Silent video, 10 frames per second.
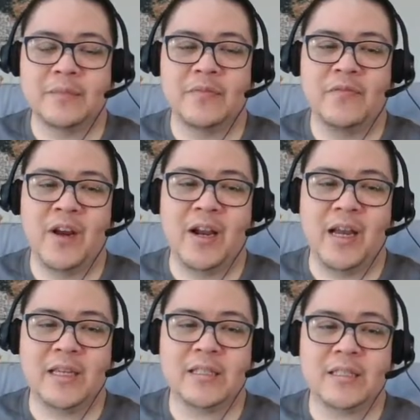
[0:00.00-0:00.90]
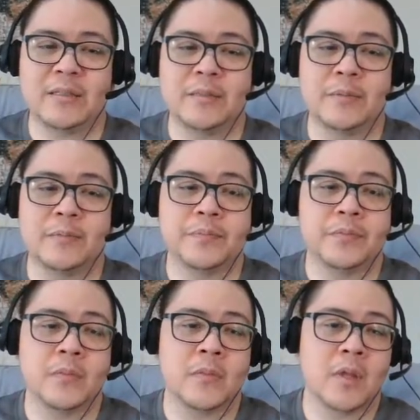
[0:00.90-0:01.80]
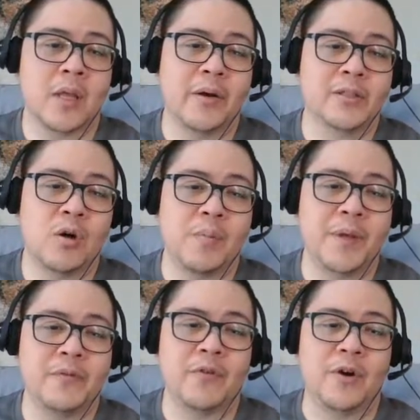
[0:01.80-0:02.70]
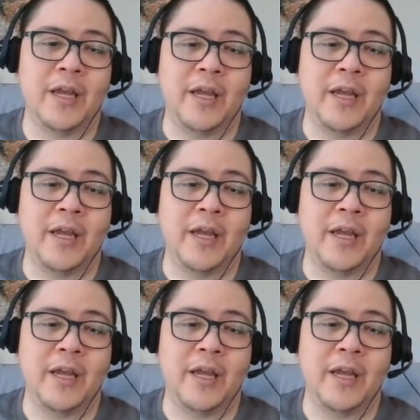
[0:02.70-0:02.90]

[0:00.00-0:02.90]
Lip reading: Very nice. I was hoping for a